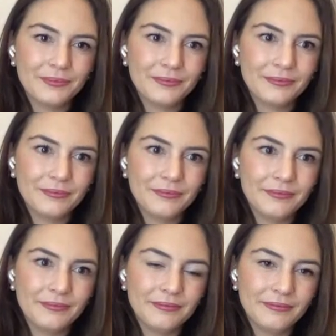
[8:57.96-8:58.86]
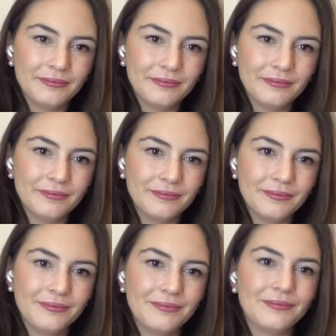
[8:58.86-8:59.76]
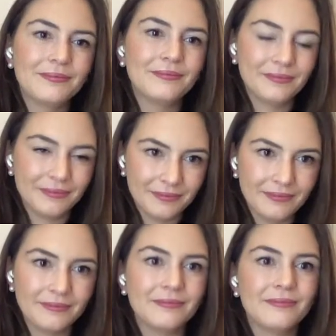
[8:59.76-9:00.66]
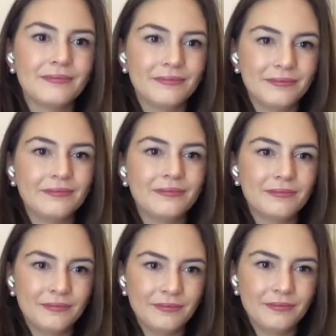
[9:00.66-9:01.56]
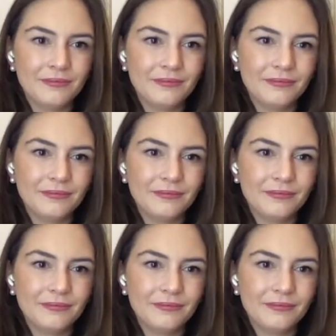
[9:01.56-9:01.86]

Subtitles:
[no speech]